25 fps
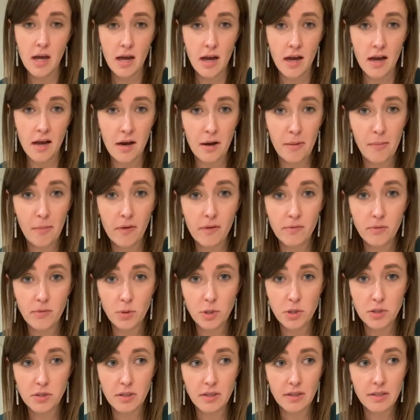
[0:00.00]
of your
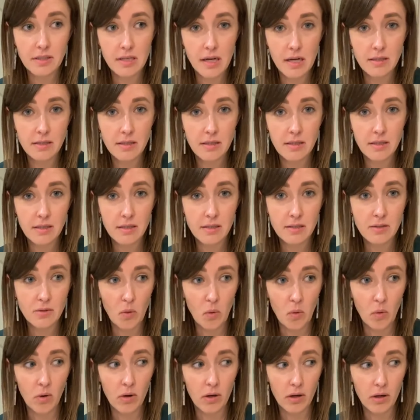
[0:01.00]
successes
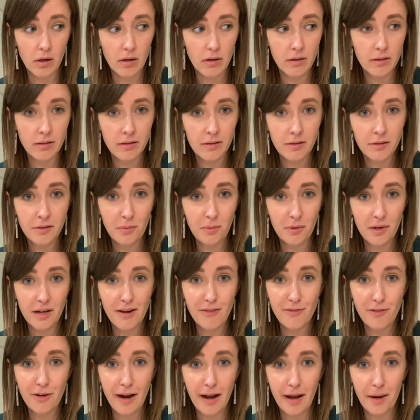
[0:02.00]
or
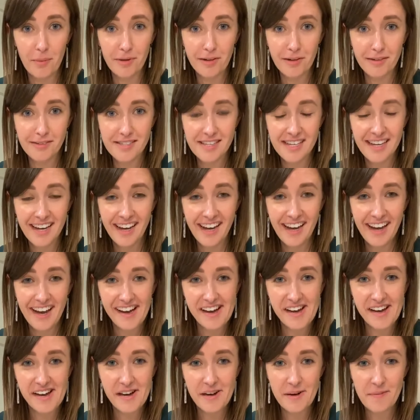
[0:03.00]
whatever happens.
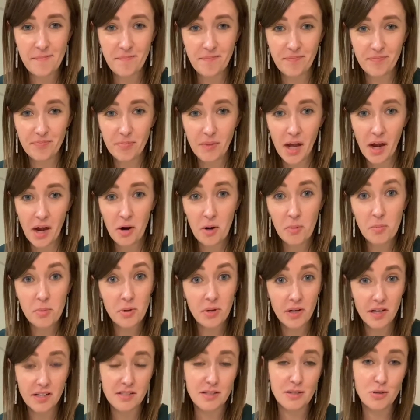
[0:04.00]
I hope you
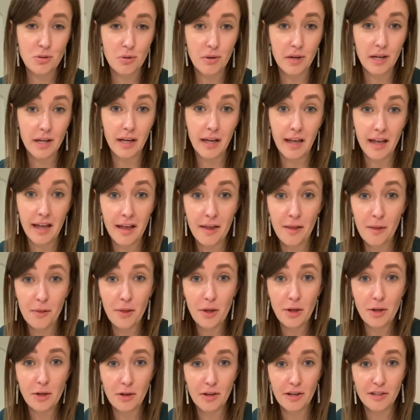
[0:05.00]
guys enjoy it and
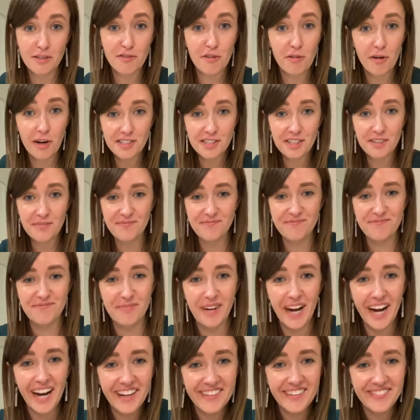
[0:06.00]
thank you guys for watching.
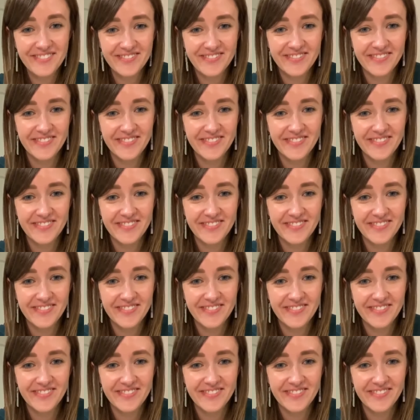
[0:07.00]
Bye.